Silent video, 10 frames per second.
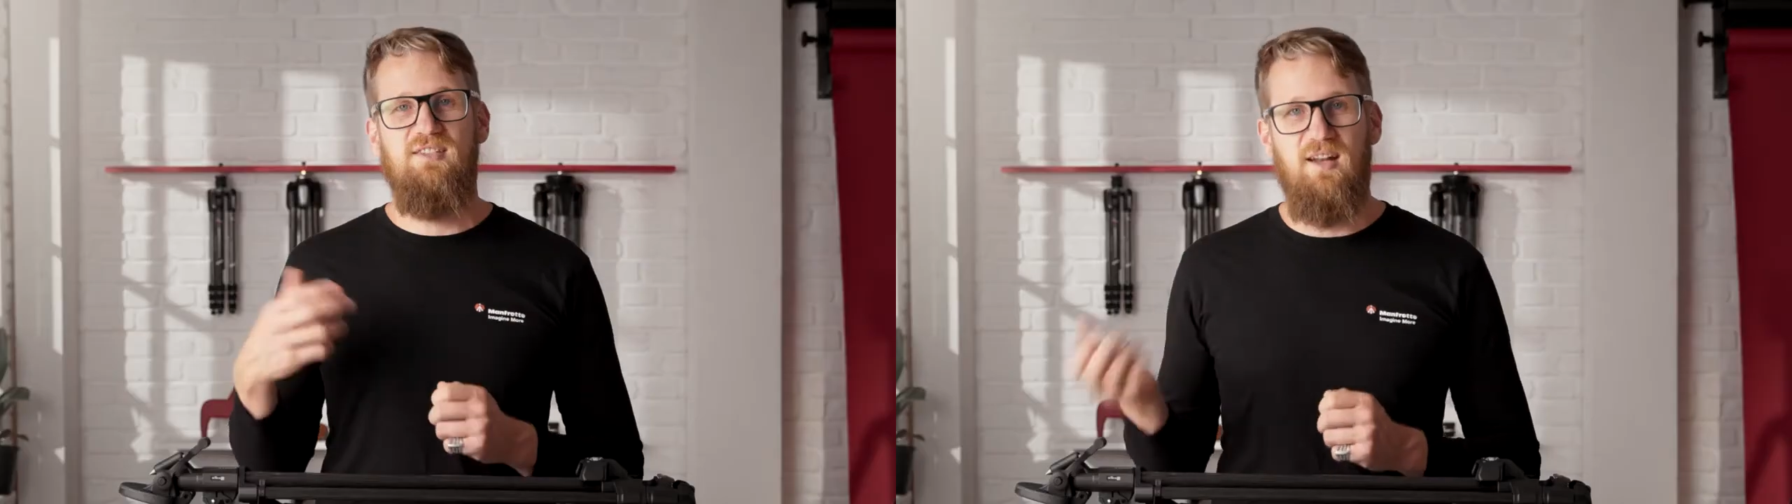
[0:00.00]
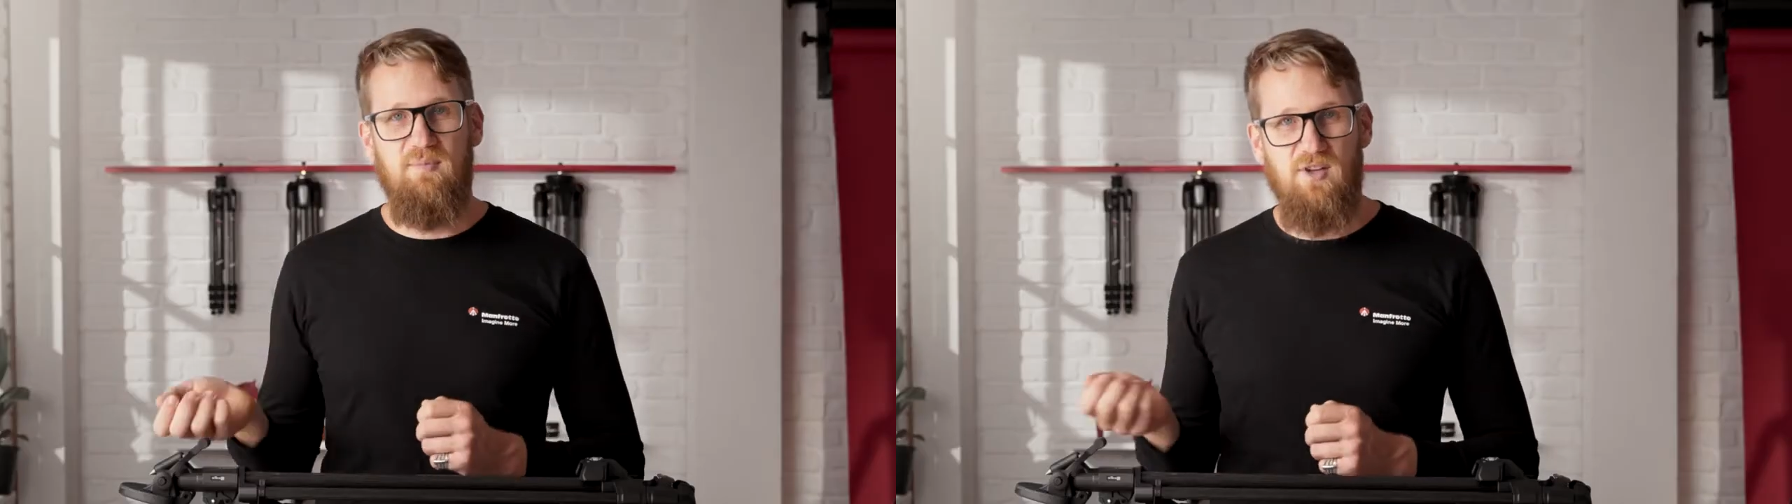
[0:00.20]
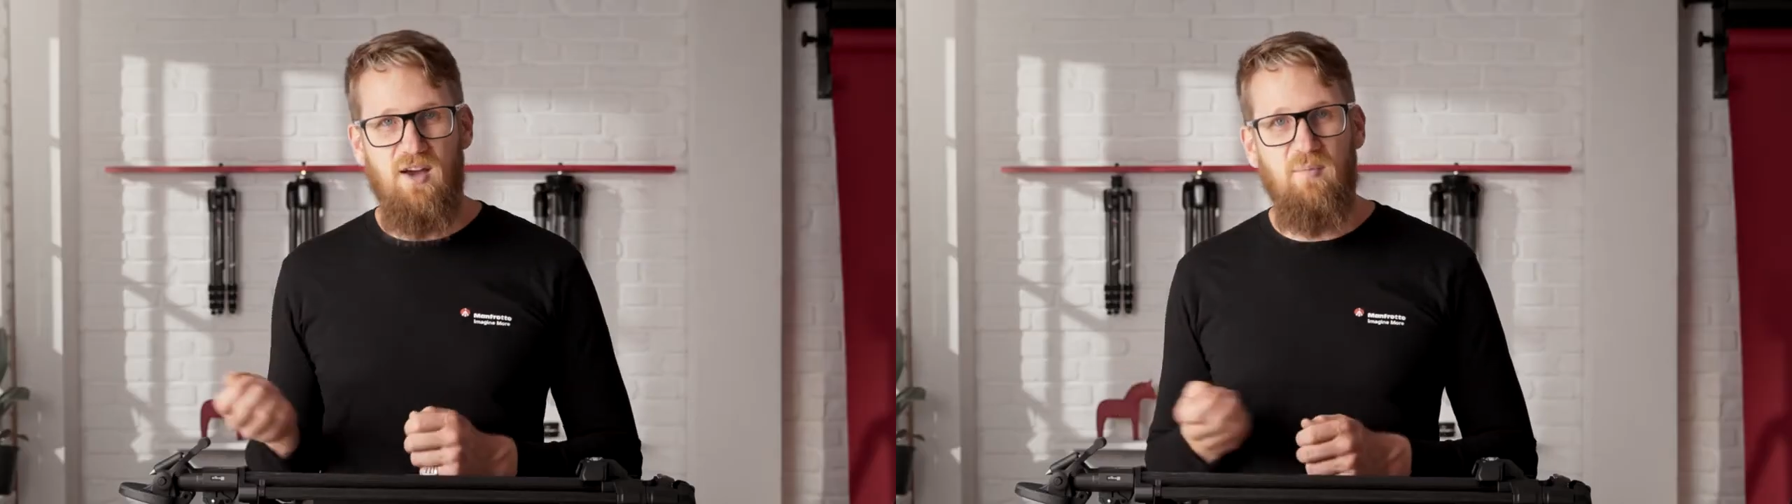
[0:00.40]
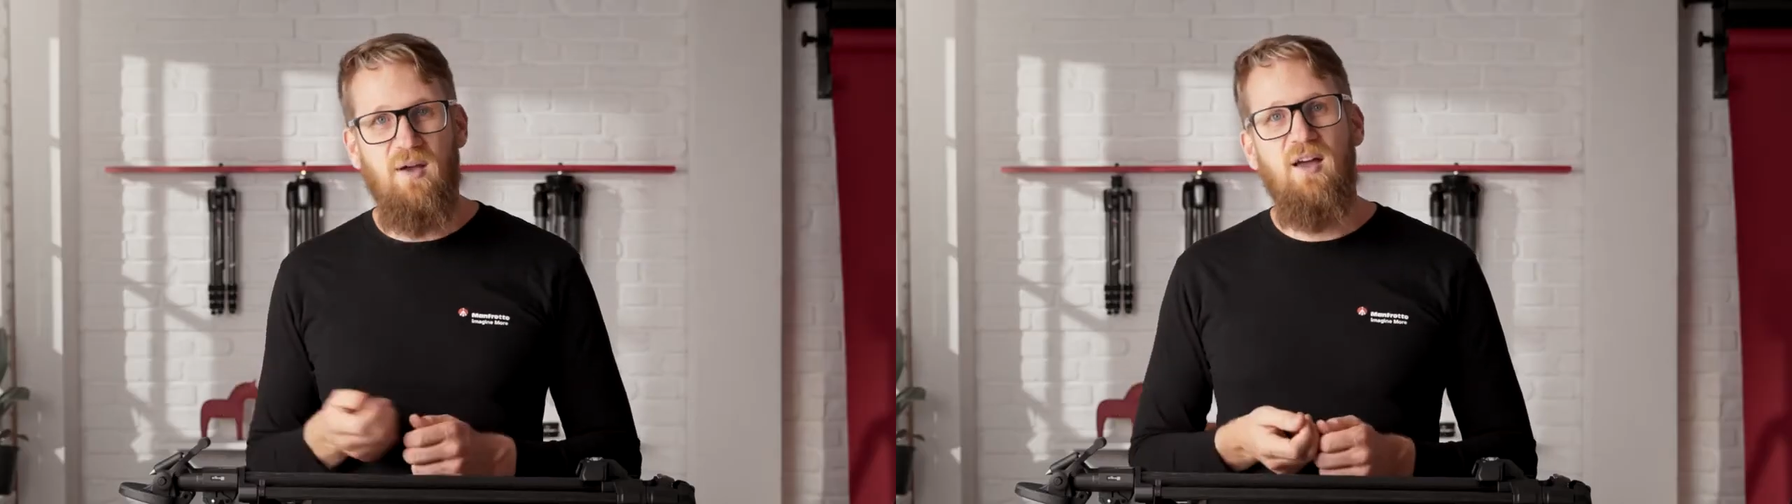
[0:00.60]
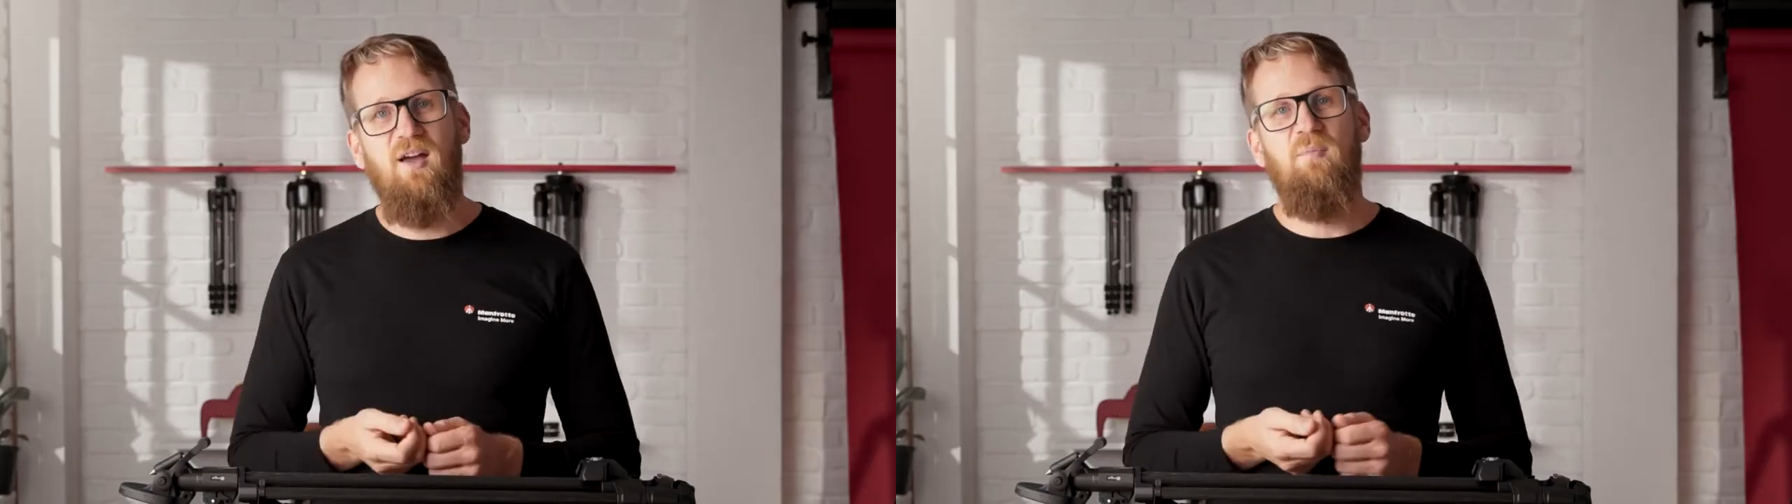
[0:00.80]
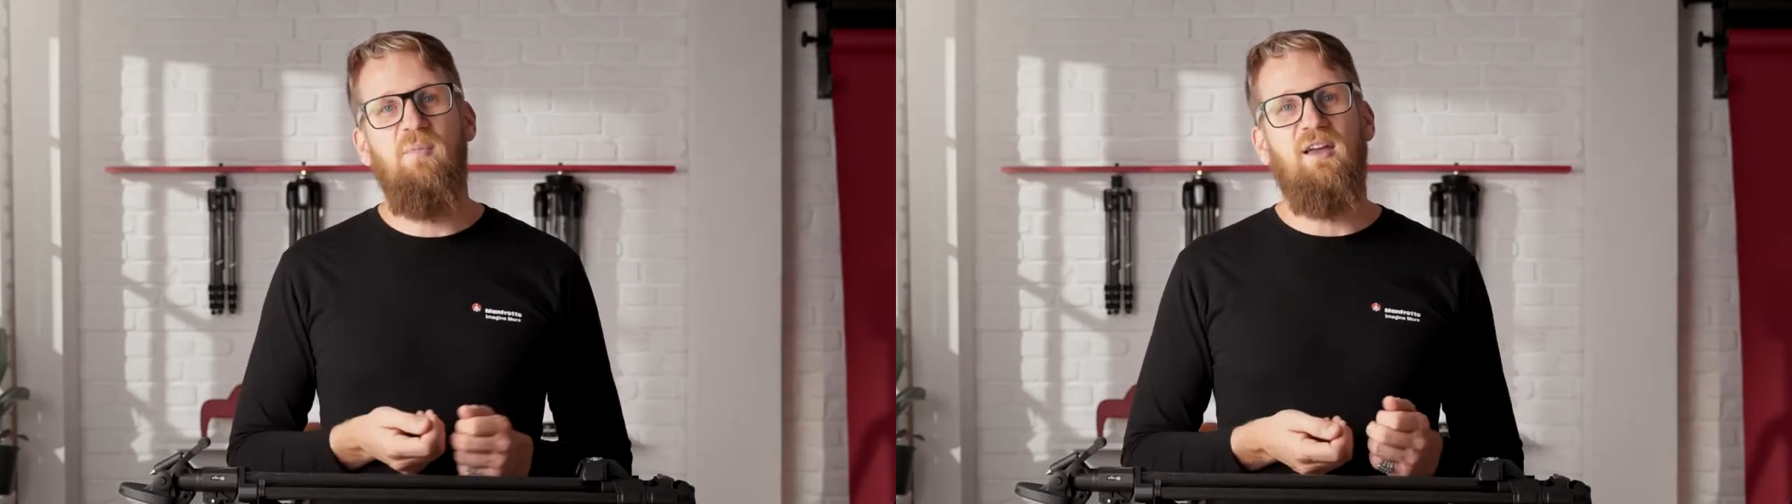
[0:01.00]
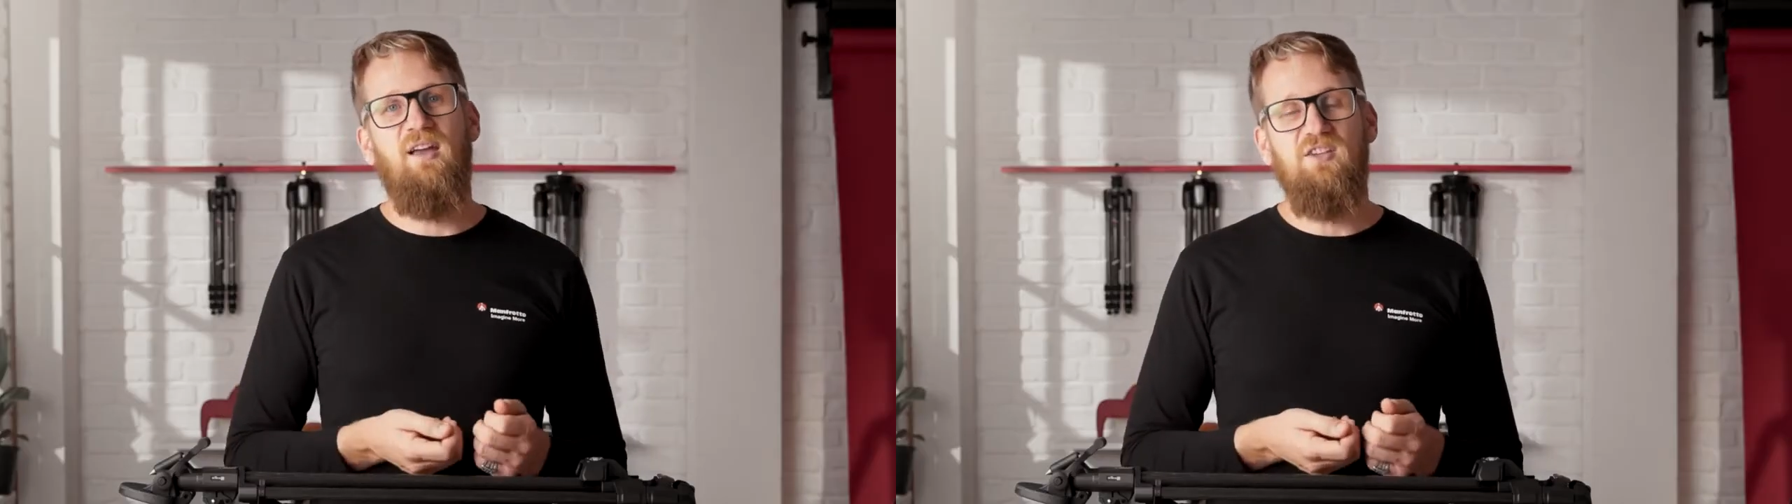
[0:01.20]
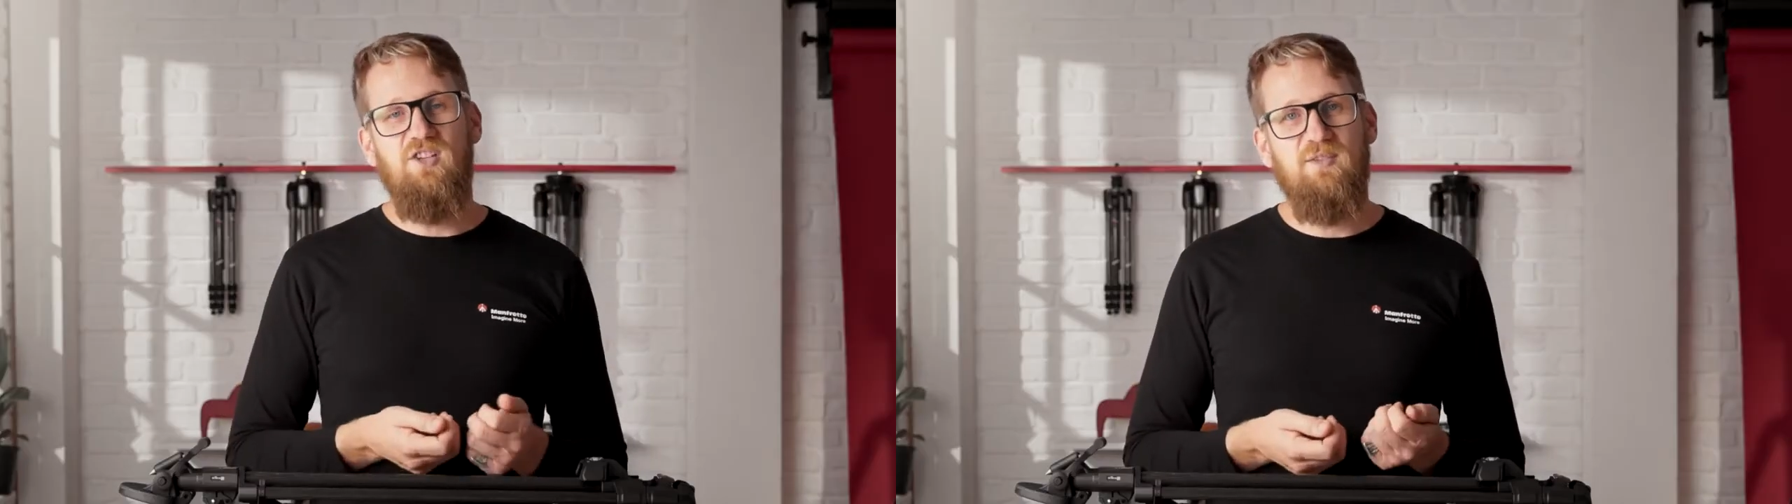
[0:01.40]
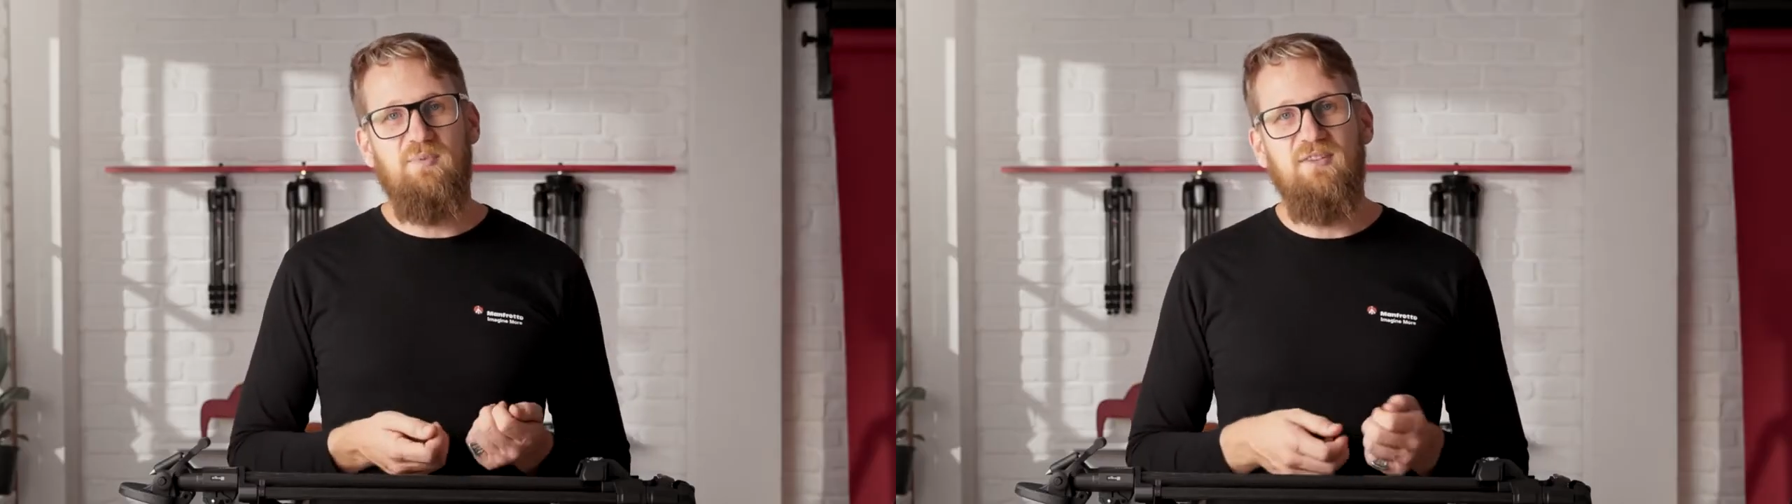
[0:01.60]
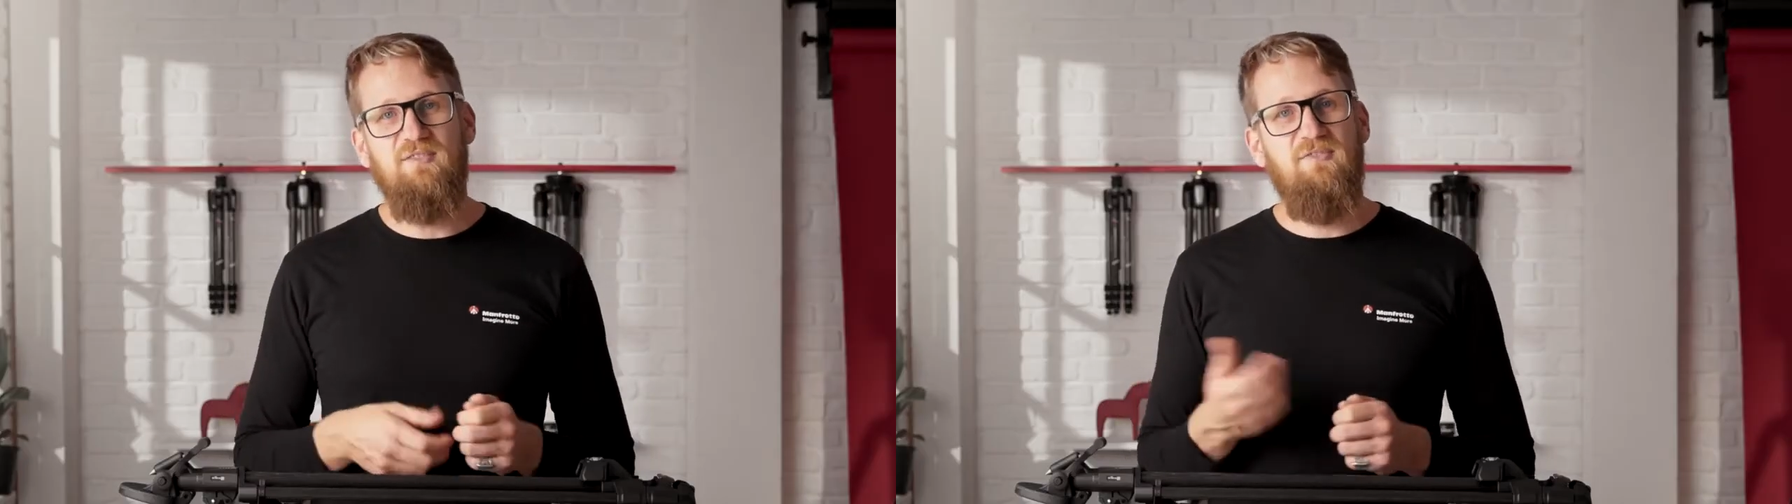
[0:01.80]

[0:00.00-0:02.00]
setup time, making adjustments